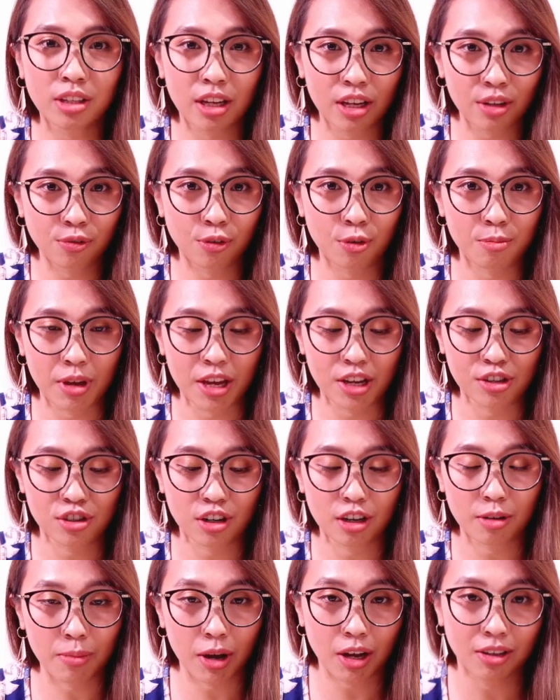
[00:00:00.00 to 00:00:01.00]
the
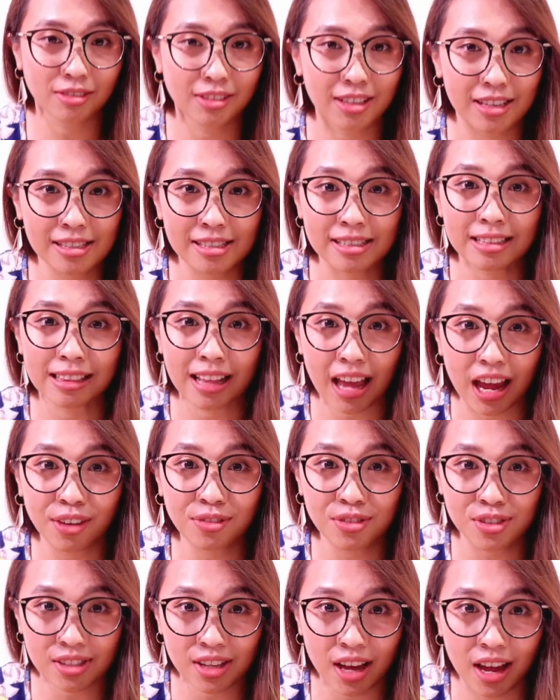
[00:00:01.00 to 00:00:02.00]
information about this
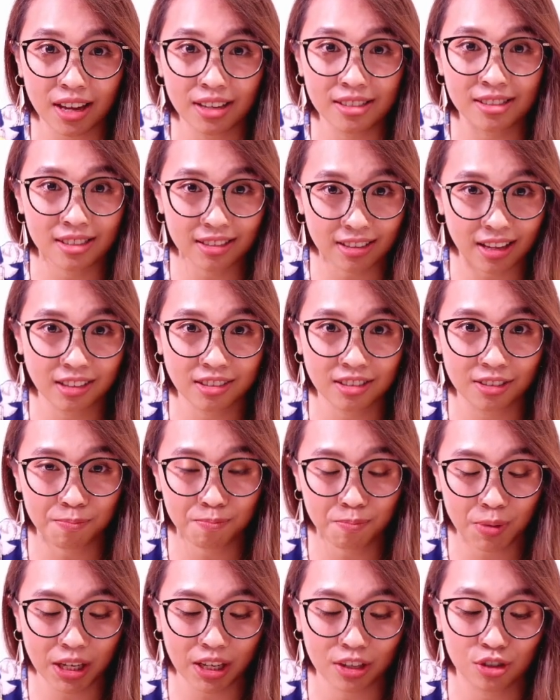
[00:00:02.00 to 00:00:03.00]
life-size Detective
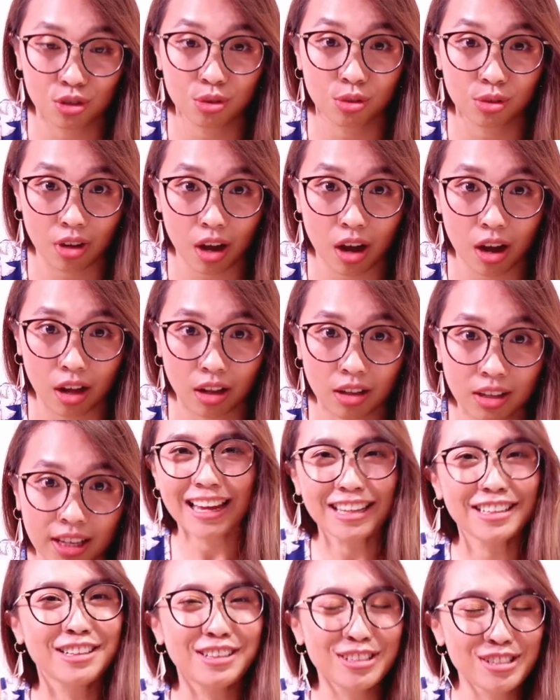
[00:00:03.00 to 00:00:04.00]
Pikachu doll
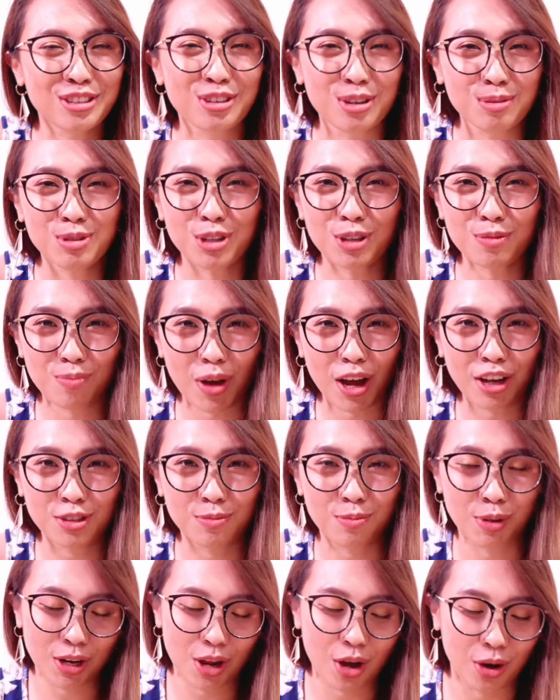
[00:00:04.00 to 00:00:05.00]
in the description box
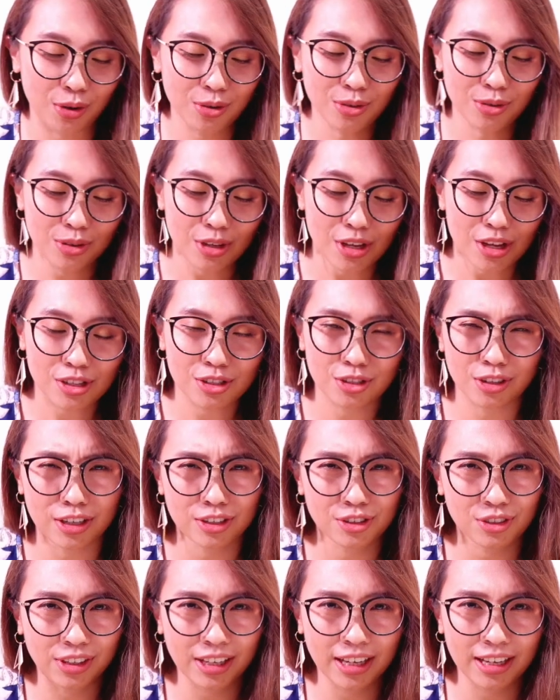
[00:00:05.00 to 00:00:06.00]
below so
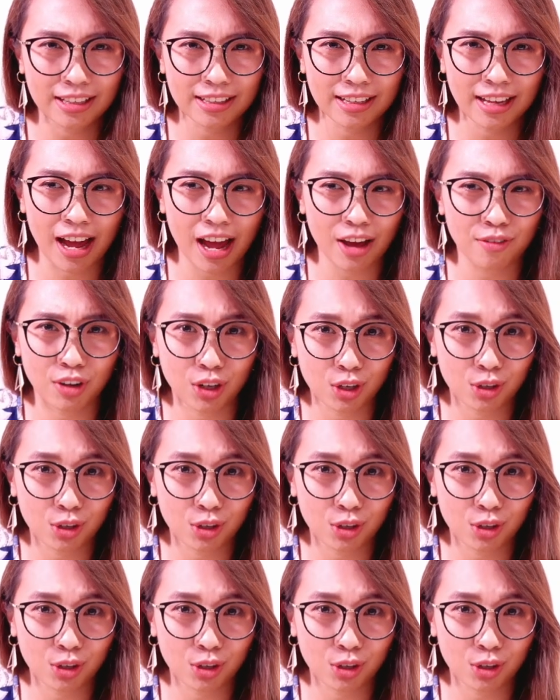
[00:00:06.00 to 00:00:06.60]
that you can have a